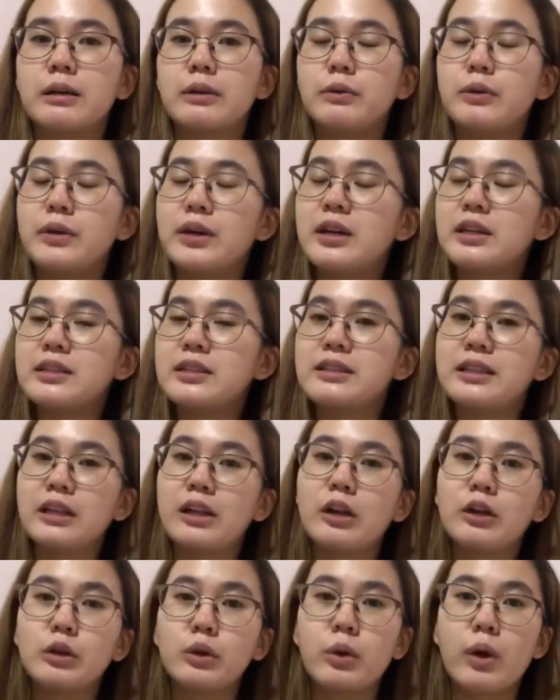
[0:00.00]
we are still
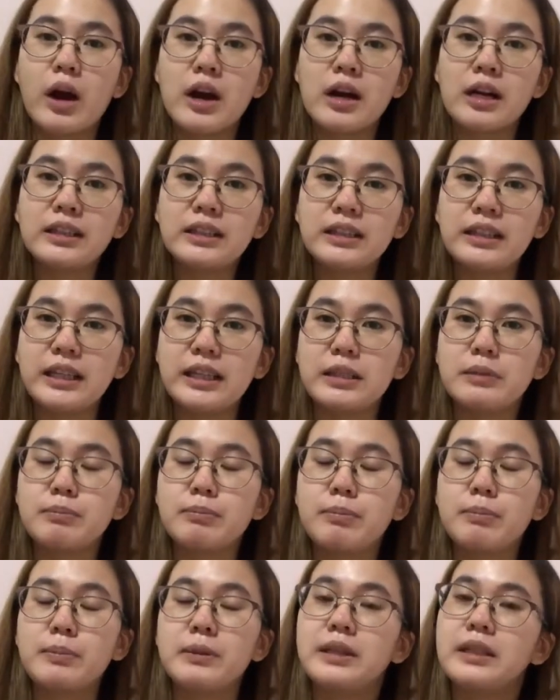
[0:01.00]
on quarantine.
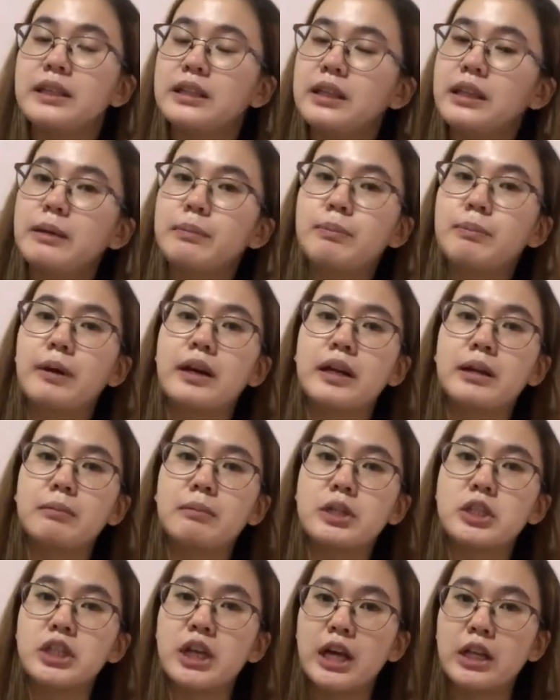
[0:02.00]
Hindi pa rin
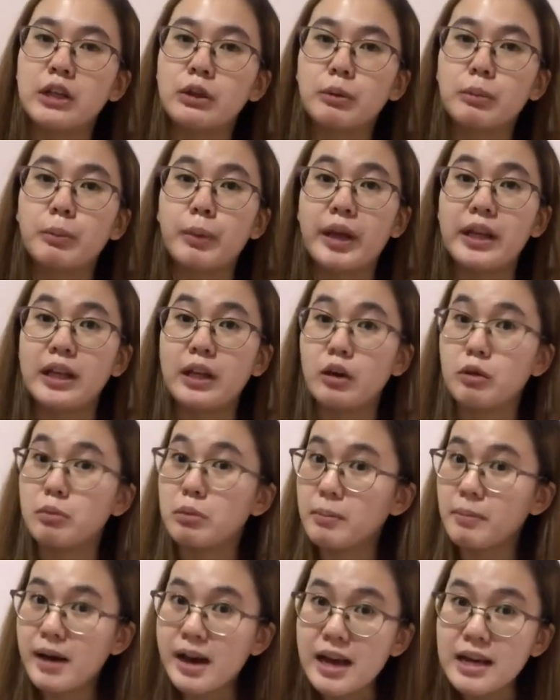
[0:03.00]
masyadong pwedeng
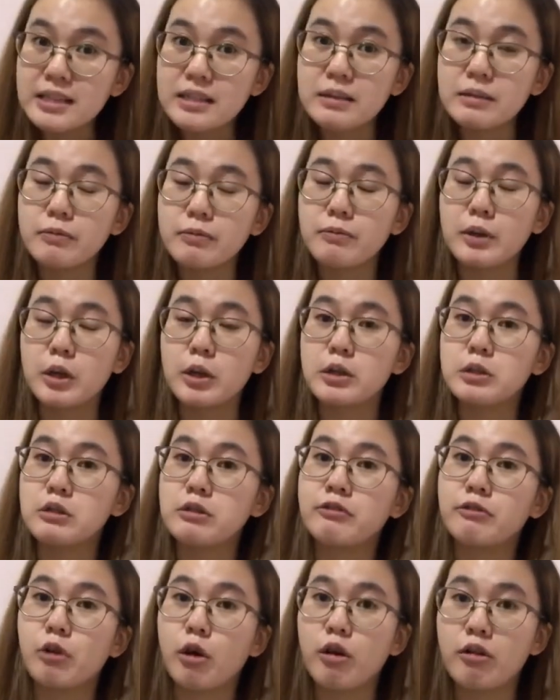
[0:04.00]
lumabas because
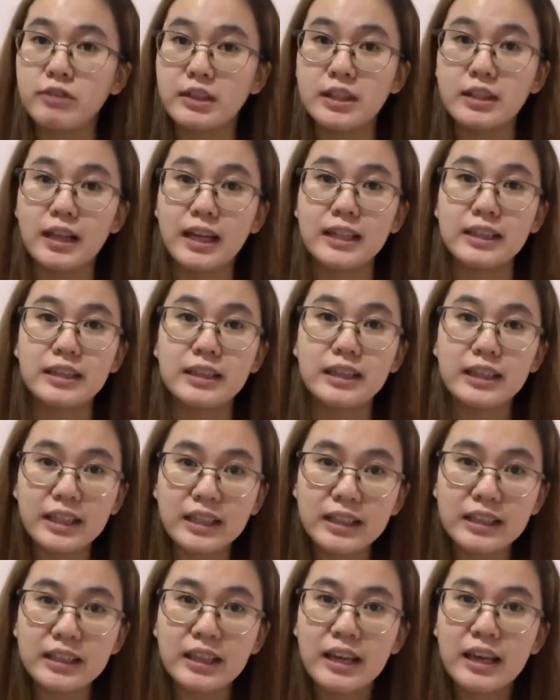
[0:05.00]
of COVID-19.
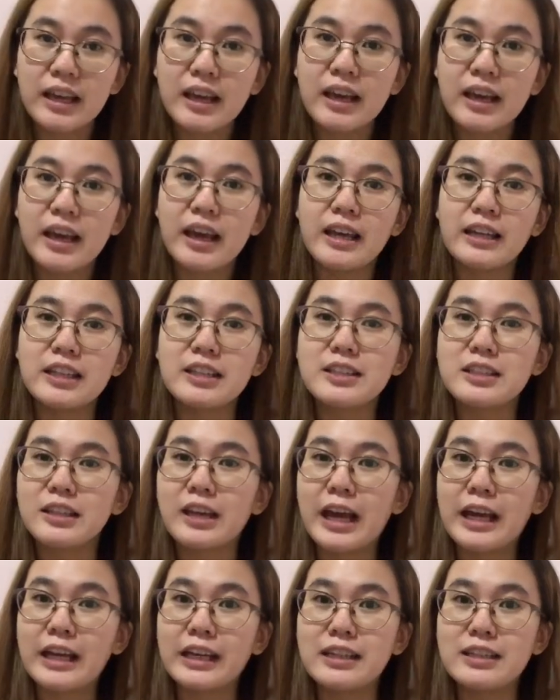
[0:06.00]
And it's
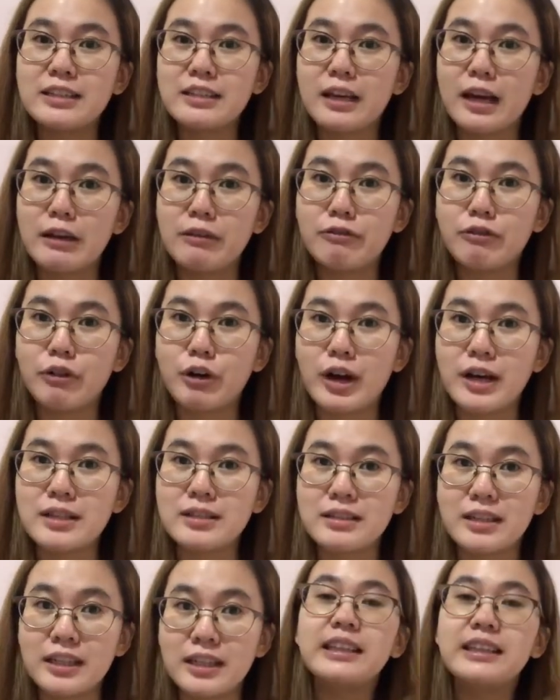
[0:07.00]
kind of sad for
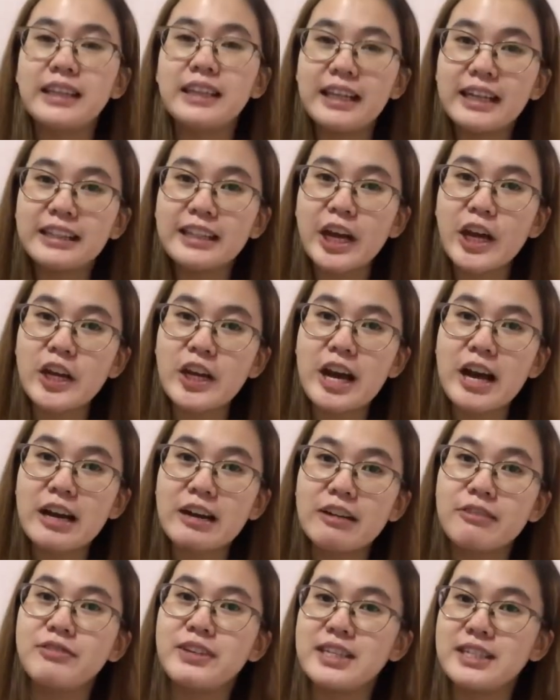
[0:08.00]
us. Hindi na tayo
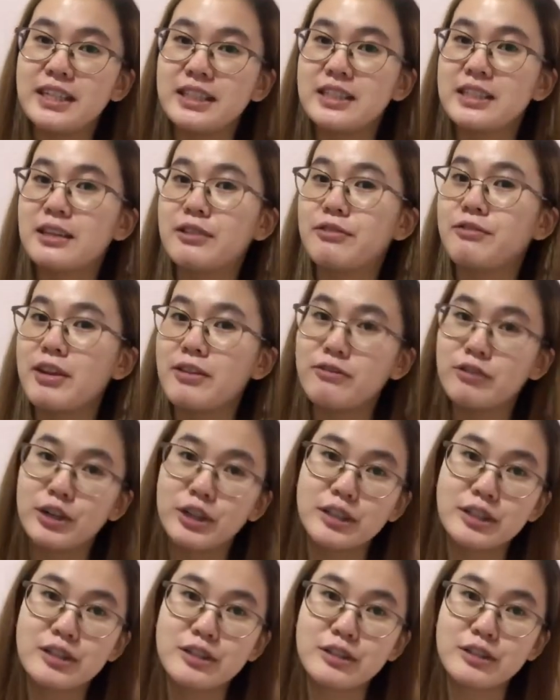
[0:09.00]
nakaka-visit sa
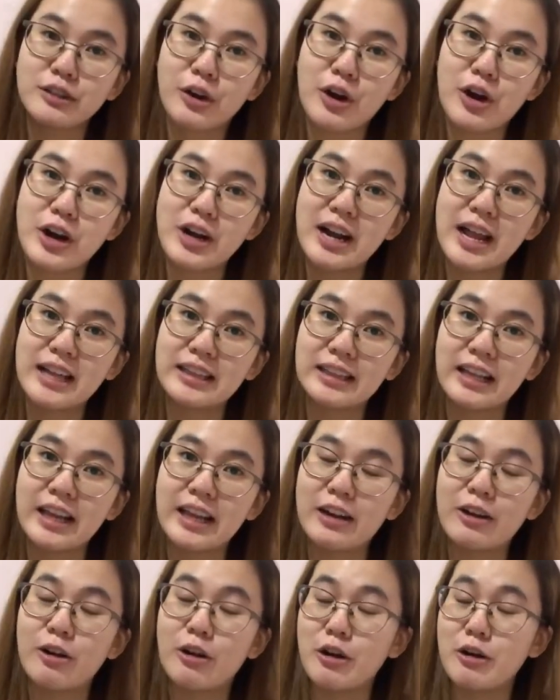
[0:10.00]
favorite store
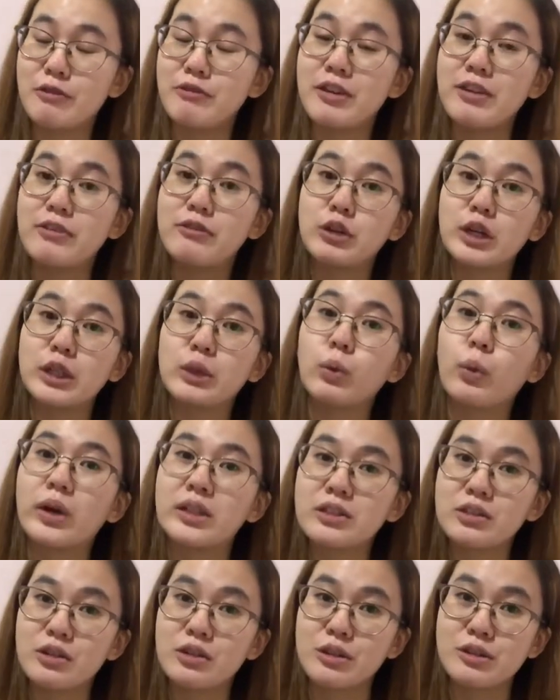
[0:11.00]
natin or favorite
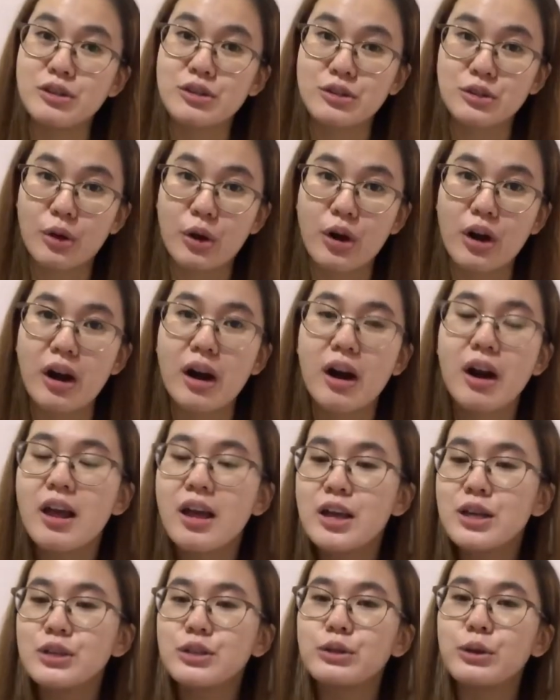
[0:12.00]
Watson store.
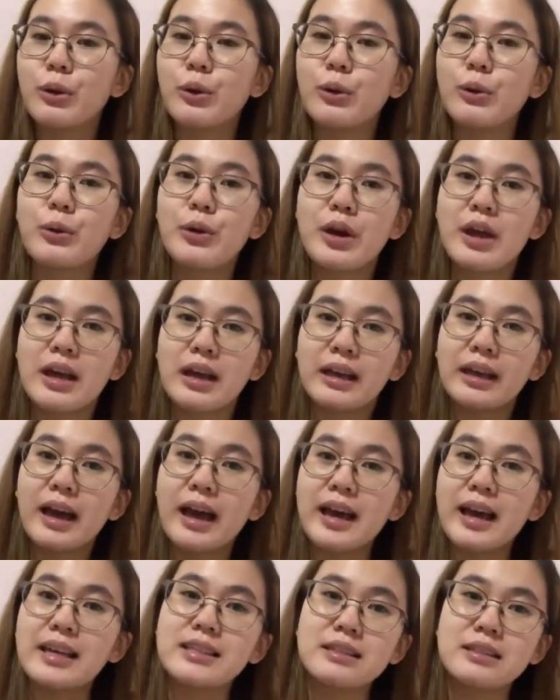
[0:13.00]
So,
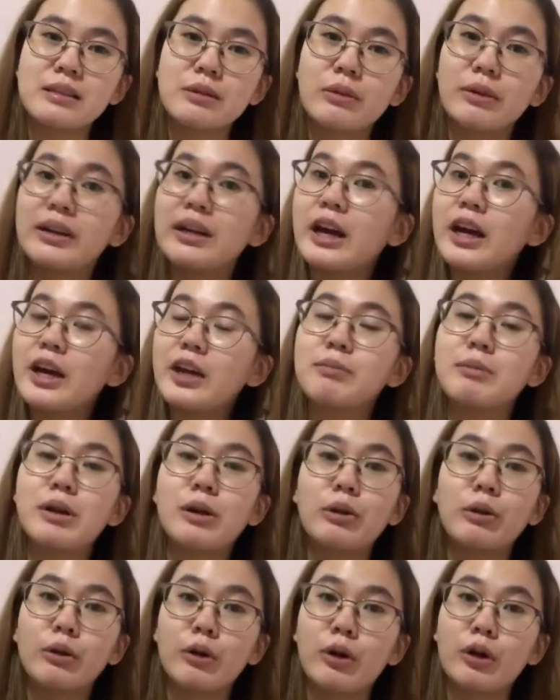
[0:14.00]
guys, huwag na kayong
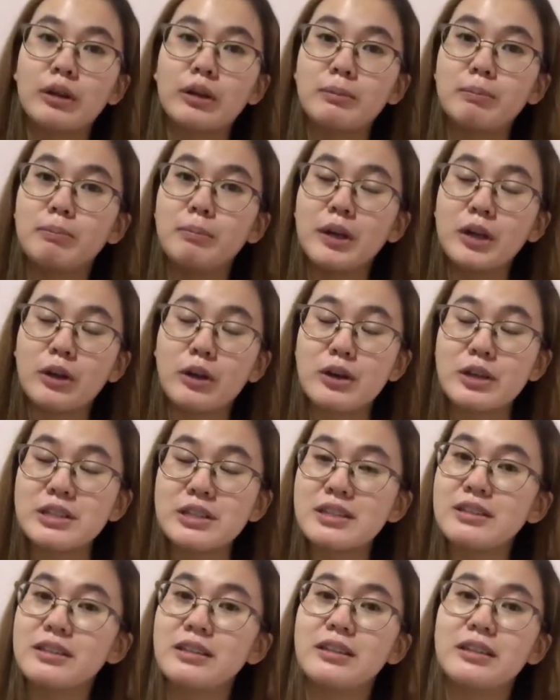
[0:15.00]
malungkot because